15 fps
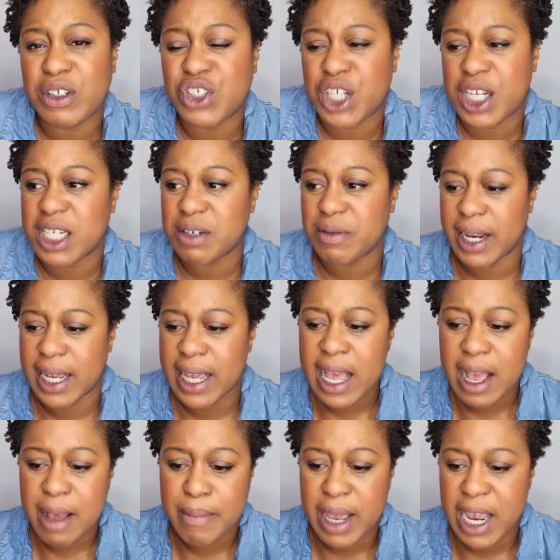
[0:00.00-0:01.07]
jittery.
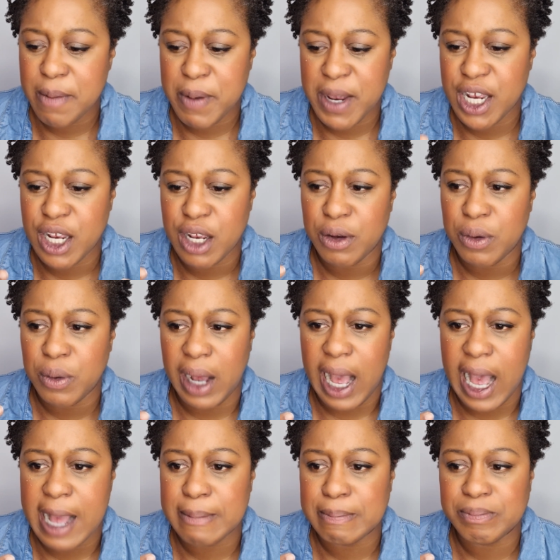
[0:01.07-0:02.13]
Maybe you
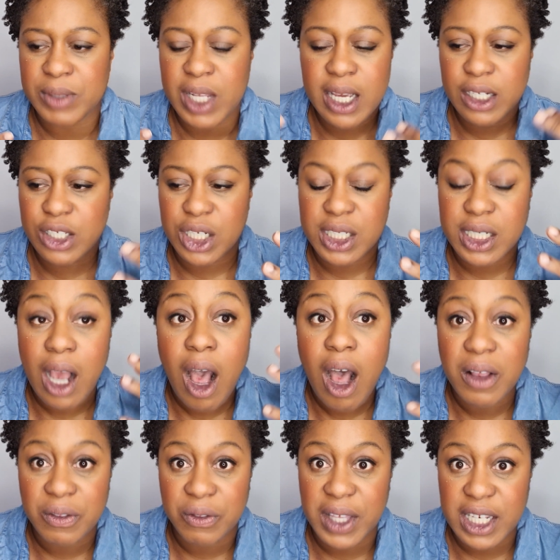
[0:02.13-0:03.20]
just
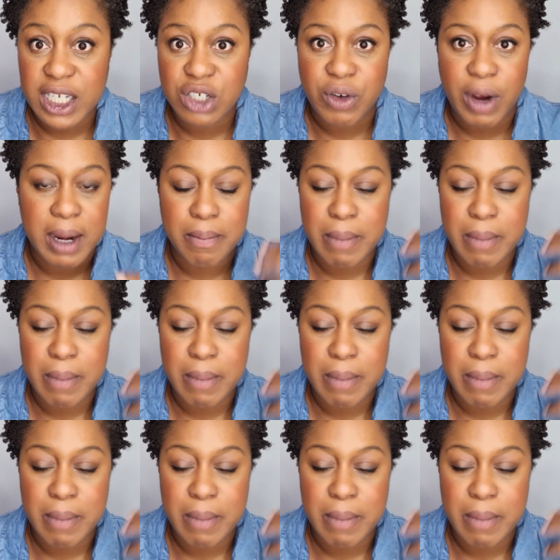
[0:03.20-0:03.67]
can't think straight.